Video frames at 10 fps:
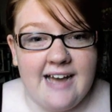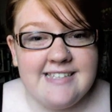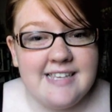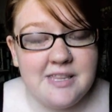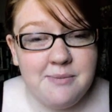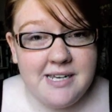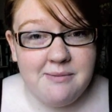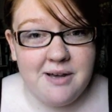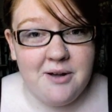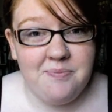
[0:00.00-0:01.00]
I sent them an
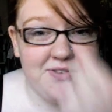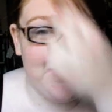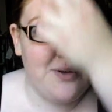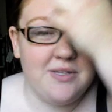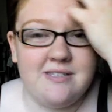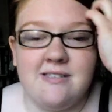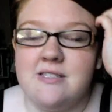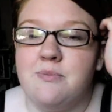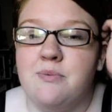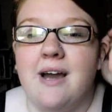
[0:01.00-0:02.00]
email, so this is a
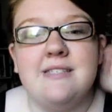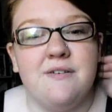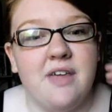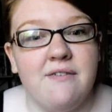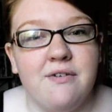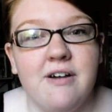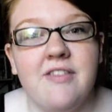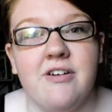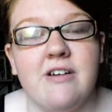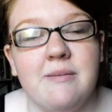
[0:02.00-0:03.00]
surprise if they haven't
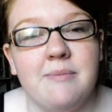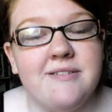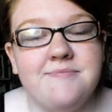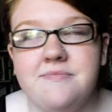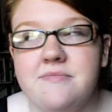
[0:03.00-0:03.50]
read their email.